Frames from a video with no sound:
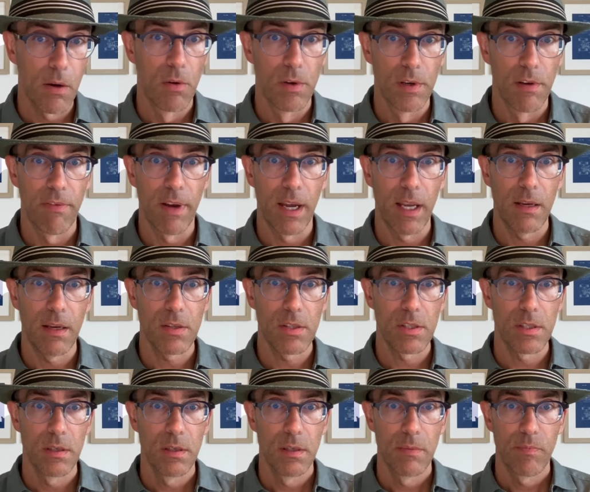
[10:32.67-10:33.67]

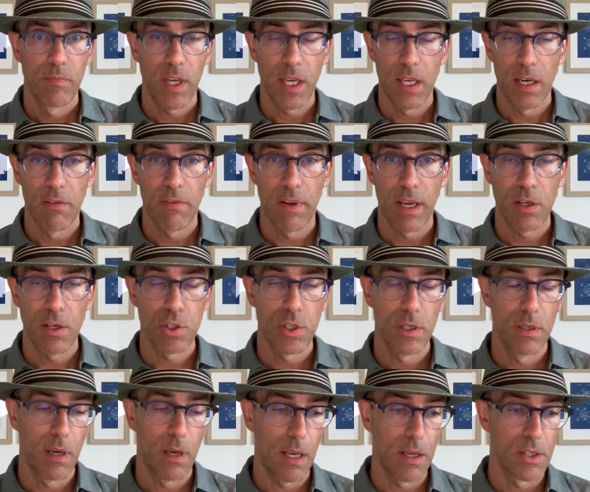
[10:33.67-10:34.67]
device
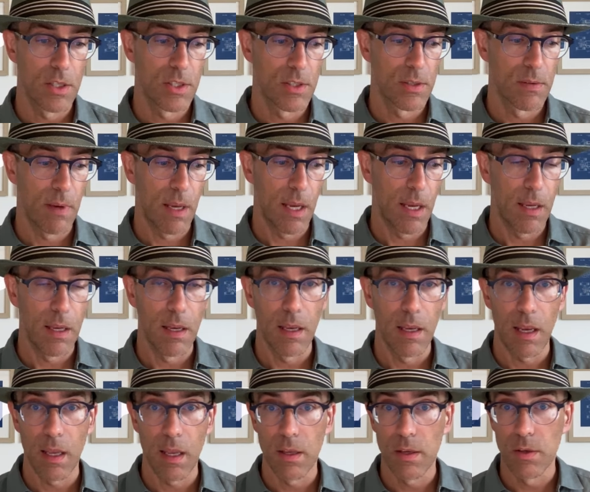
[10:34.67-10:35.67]
innovation,
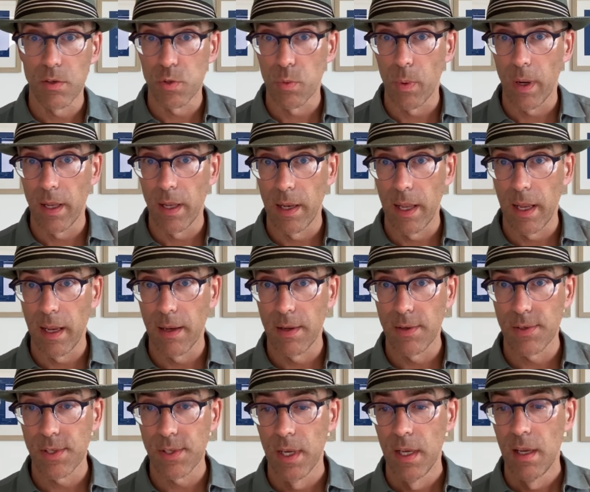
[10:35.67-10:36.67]
as well
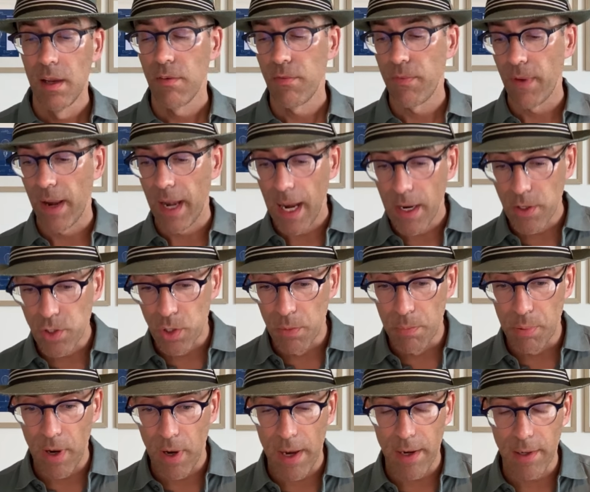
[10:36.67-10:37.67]
as financial
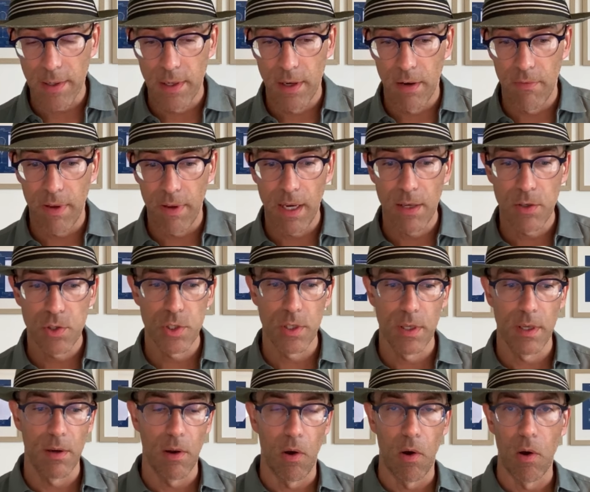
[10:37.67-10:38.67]
product
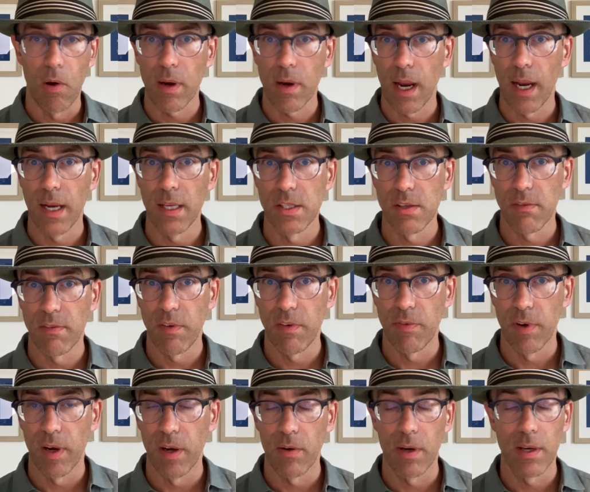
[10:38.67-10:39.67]
innovation, all kinds of
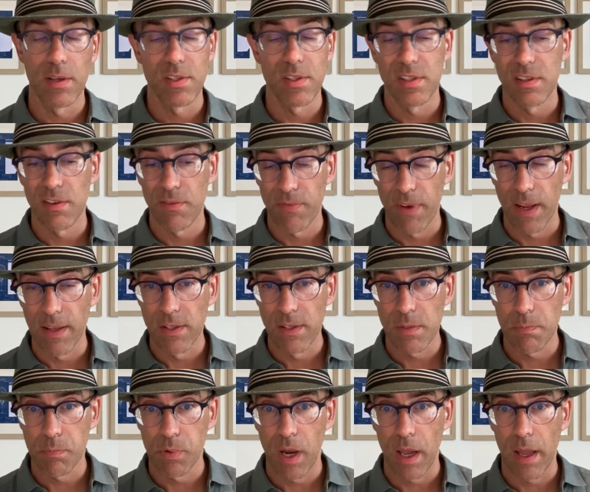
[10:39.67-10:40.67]
different areas, defense
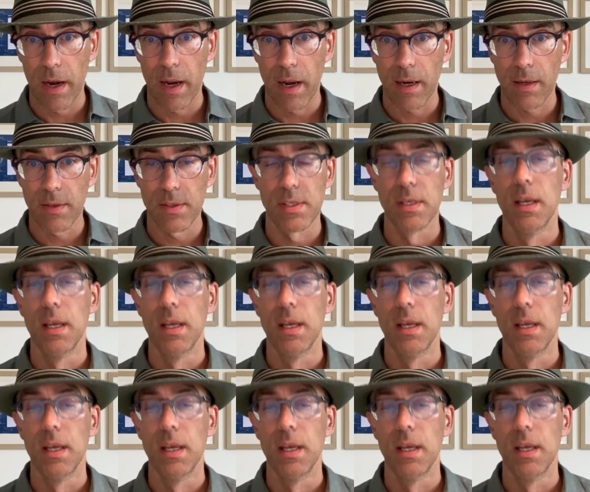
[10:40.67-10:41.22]
products,